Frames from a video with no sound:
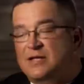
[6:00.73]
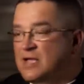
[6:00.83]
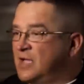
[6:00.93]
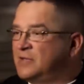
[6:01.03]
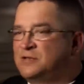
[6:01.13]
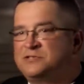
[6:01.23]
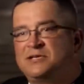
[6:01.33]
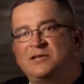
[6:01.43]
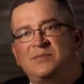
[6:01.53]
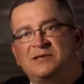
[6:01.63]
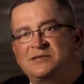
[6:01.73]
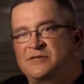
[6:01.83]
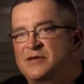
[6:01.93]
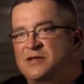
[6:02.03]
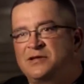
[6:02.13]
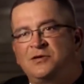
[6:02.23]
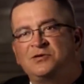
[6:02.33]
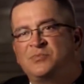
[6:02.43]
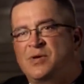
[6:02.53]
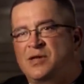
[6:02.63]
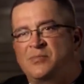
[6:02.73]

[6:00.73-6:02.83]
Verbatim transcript: I could have cheated myself out a huge amount of